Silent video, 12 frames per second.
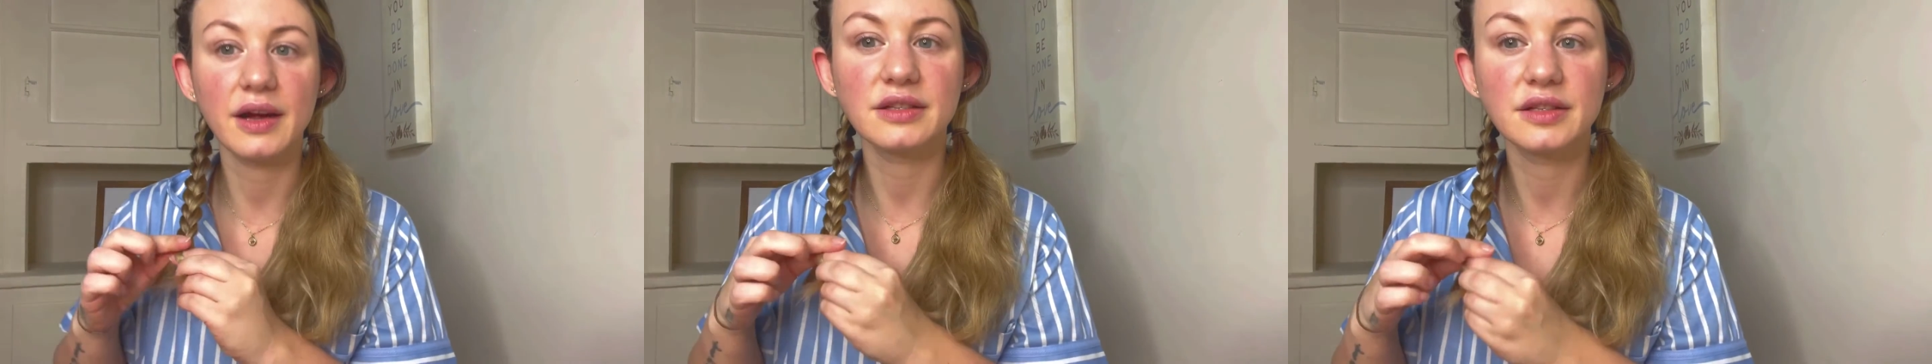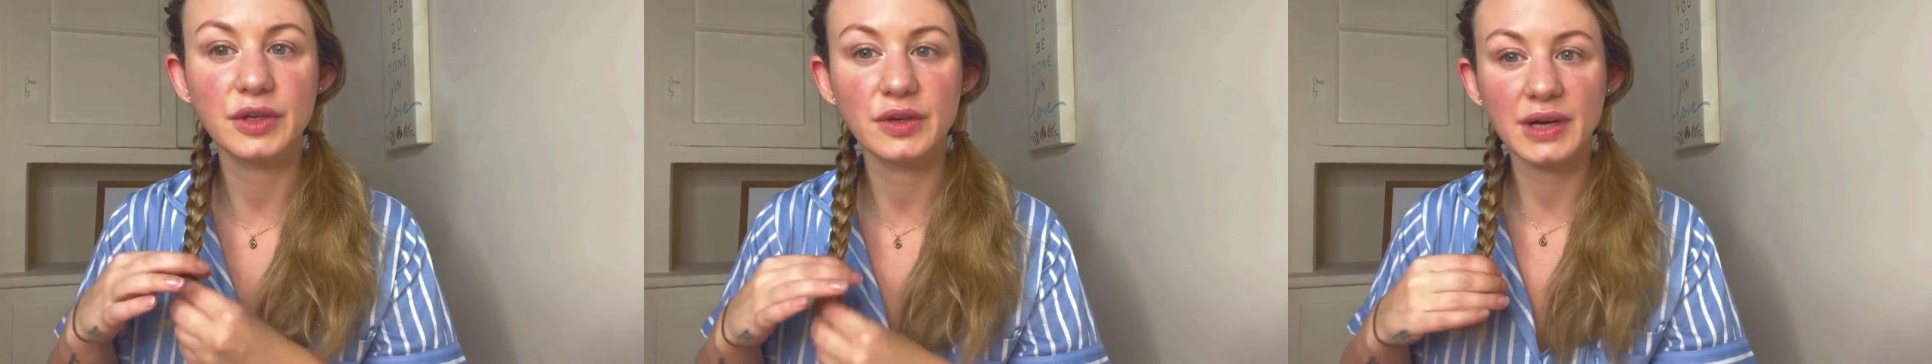right,
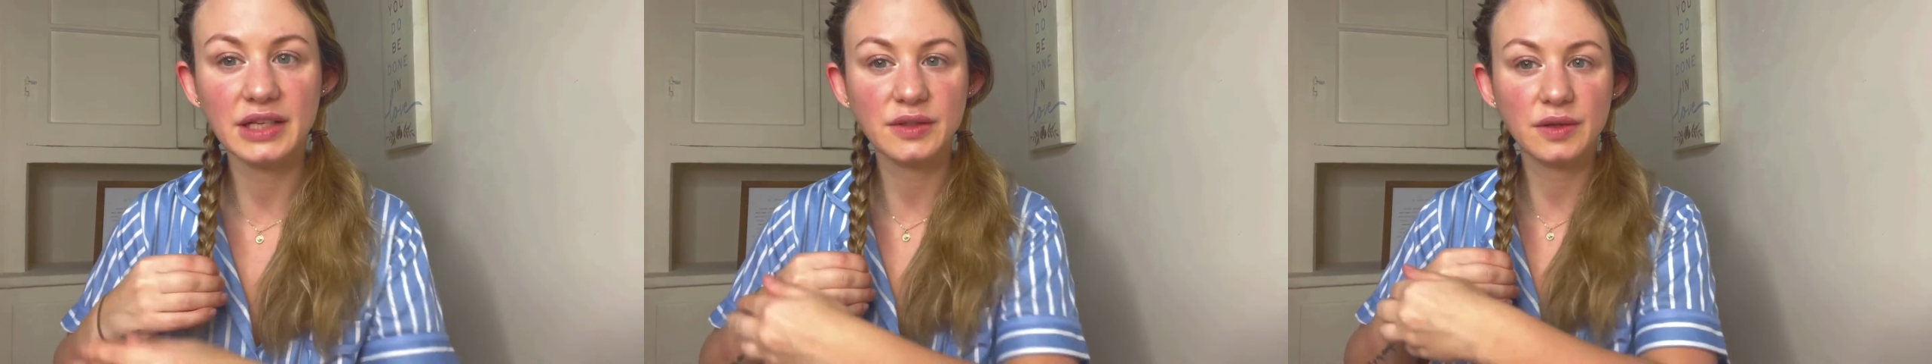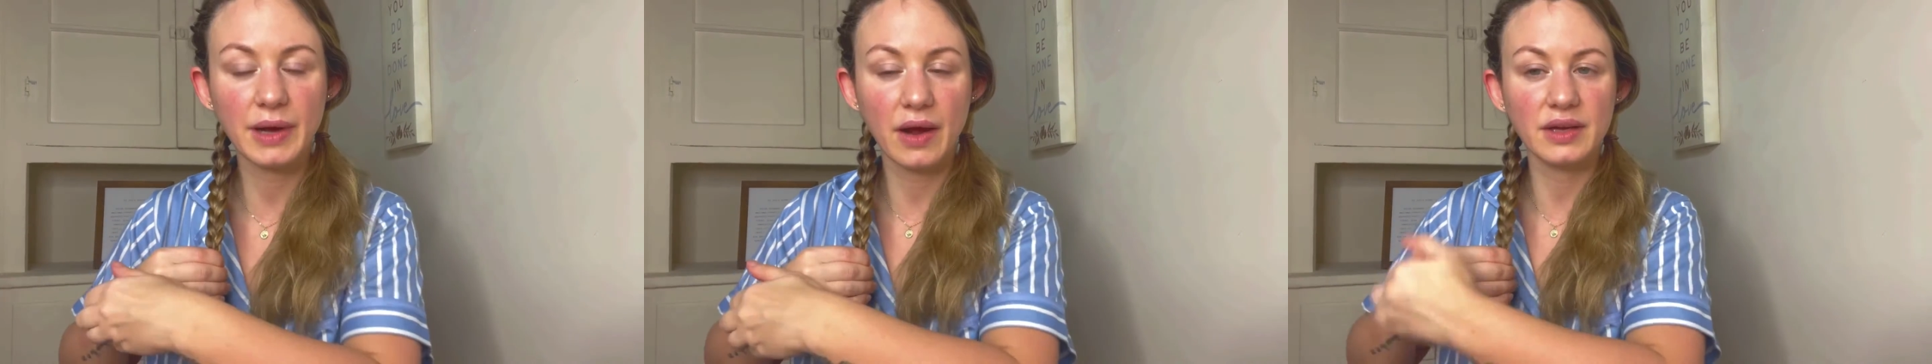so when you get to
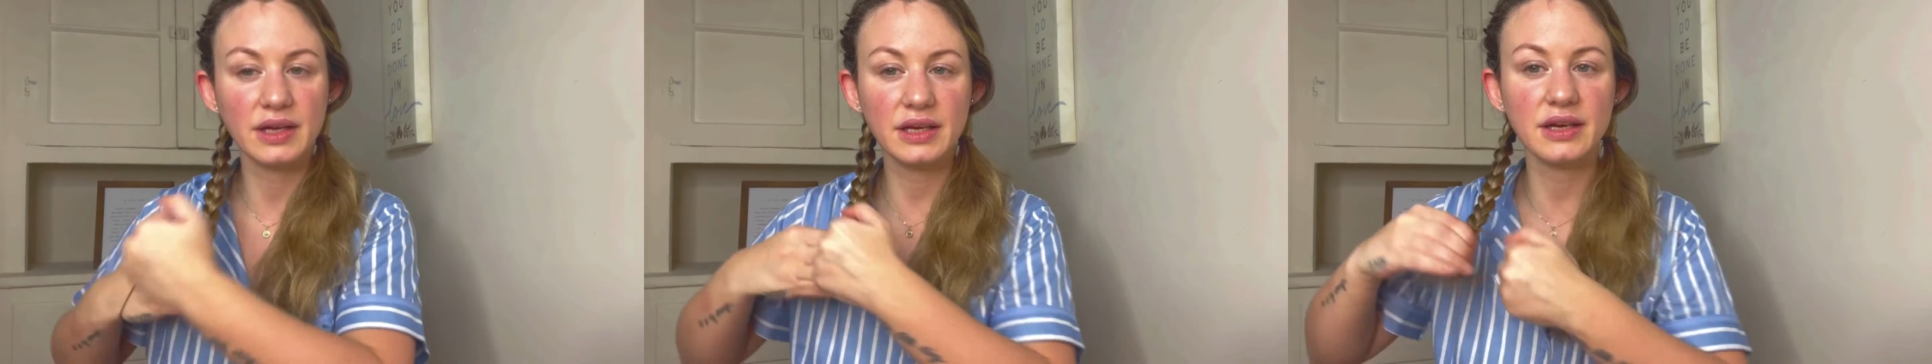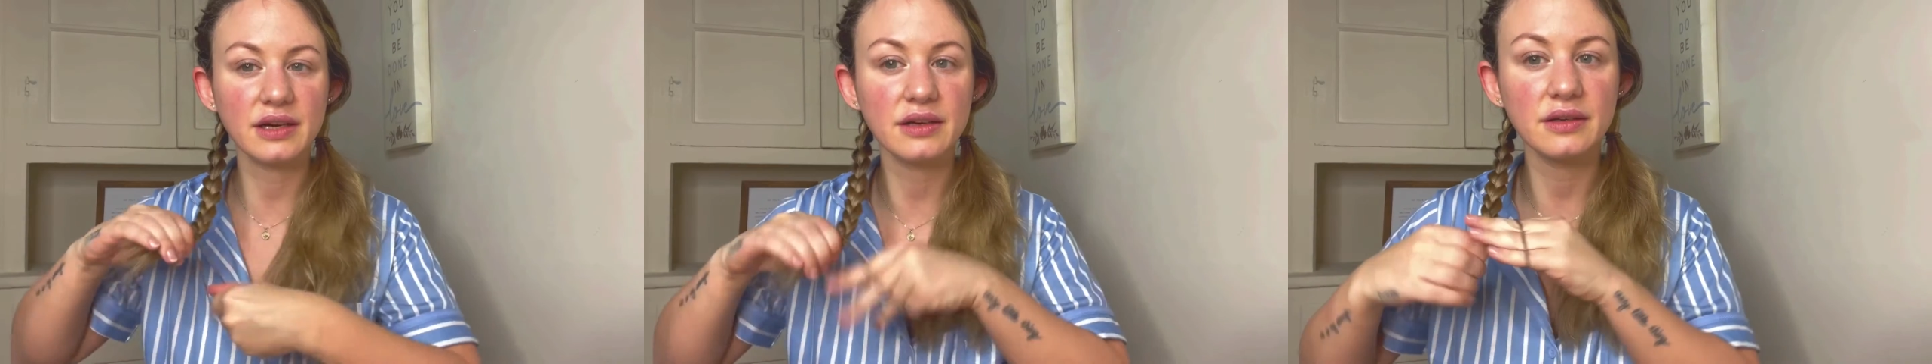about
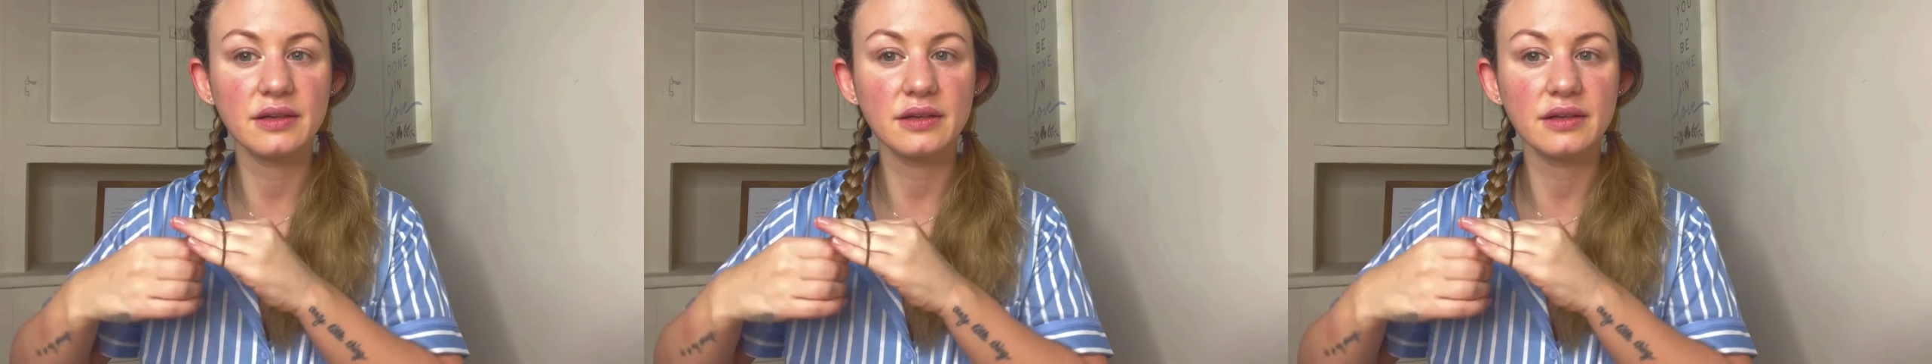here,